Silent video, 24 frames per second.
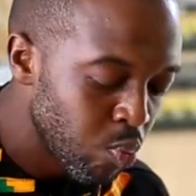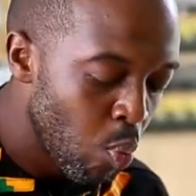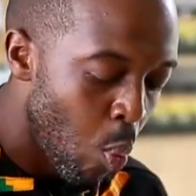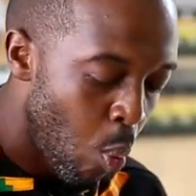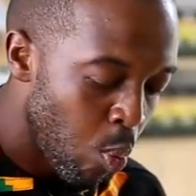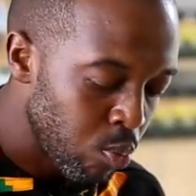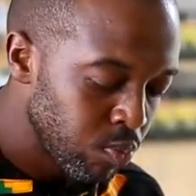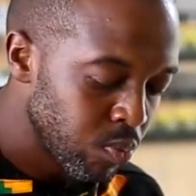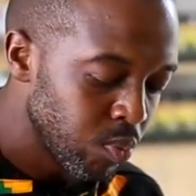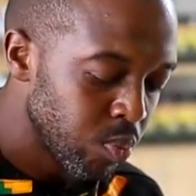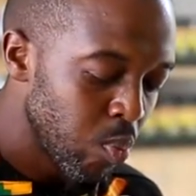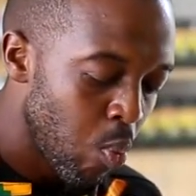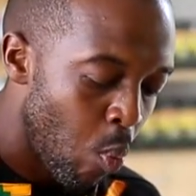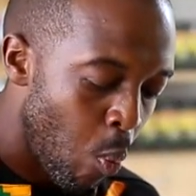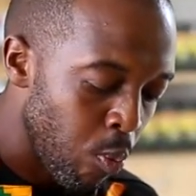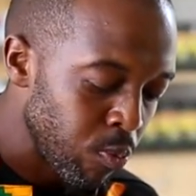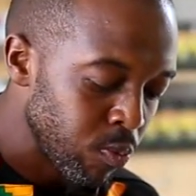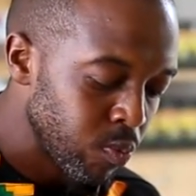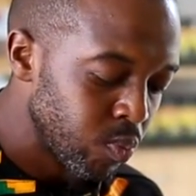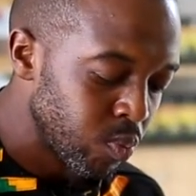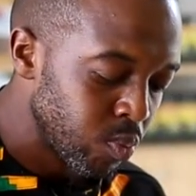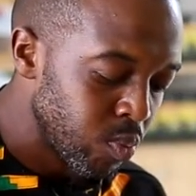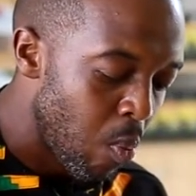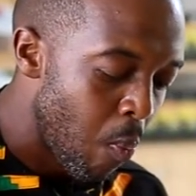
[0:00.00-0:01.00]
just to get
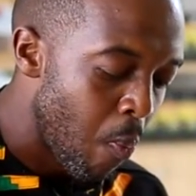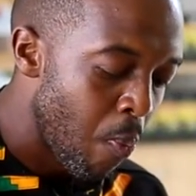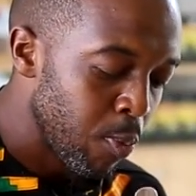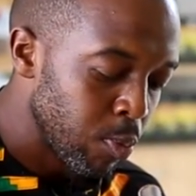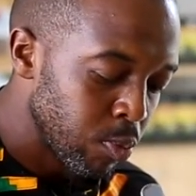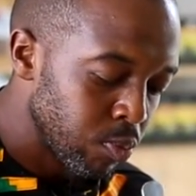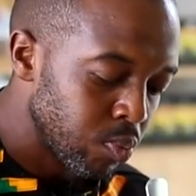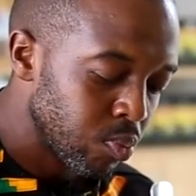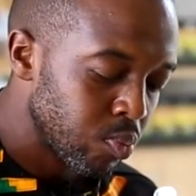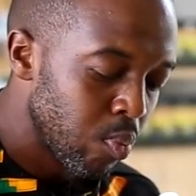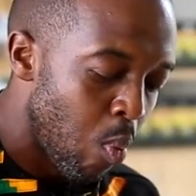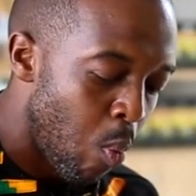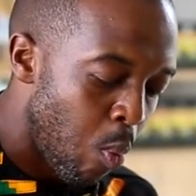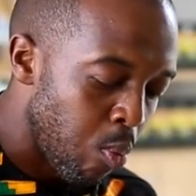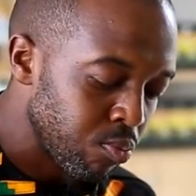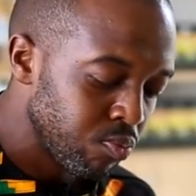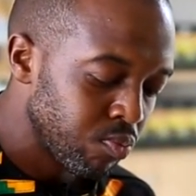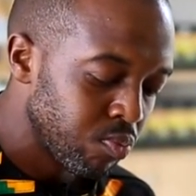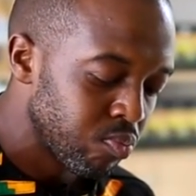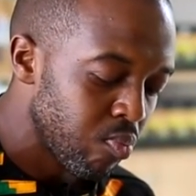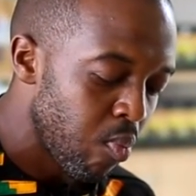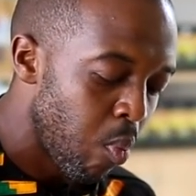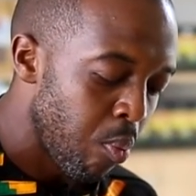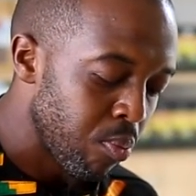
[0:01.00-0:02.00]
a pie.
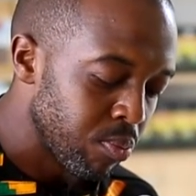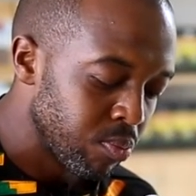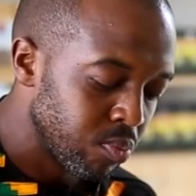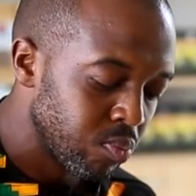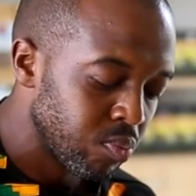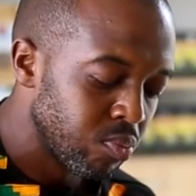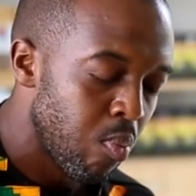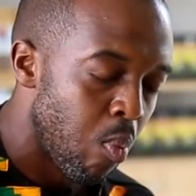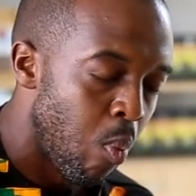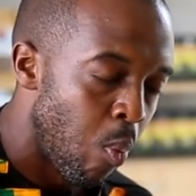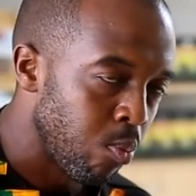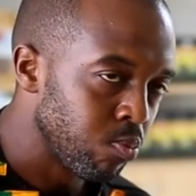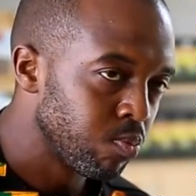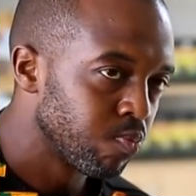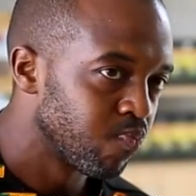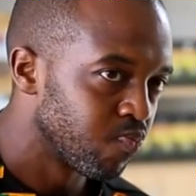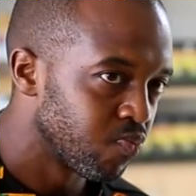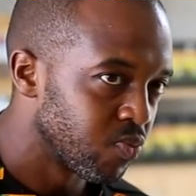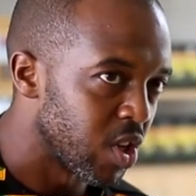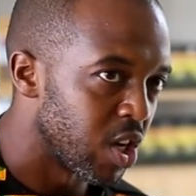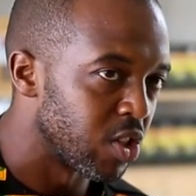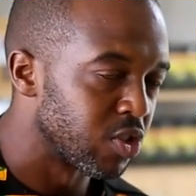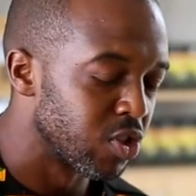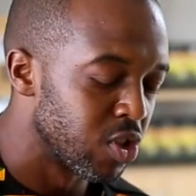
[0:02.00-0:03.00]

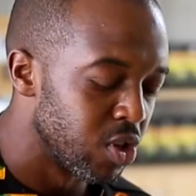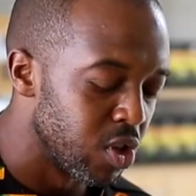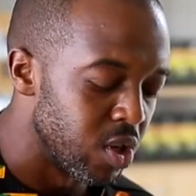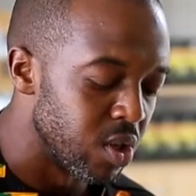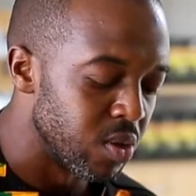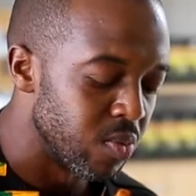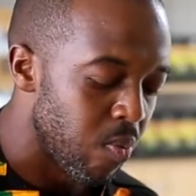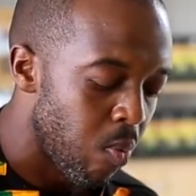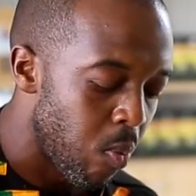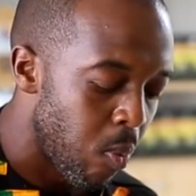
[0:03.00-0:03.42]
Pies, uh,